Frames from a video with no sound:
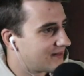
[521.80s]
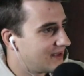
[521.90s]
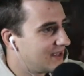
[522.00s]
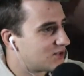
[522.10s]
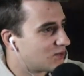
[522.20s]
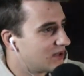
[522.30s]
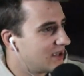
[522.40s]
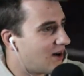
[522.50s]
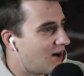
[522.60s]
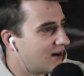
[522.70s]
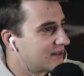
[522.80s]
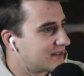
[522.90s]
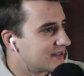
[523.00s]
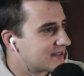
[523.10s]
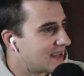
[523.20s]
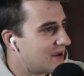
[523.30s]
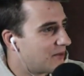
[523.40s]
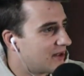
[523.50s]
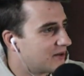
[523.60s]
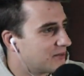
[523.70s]
It's really hard to say
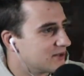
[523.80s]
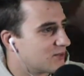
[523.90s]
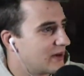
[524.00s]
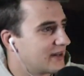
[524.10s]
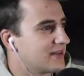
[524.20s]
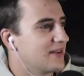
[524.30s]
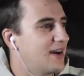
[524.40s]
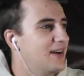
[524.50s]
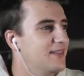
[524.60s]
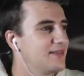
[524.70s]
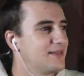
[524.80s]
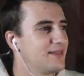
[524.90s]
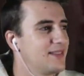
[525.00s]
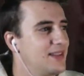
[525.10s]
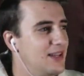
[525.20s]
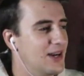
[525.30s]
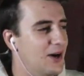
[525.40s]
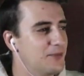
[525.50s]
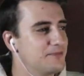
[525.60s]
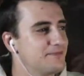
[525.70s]
whether it was rigged or not. You know?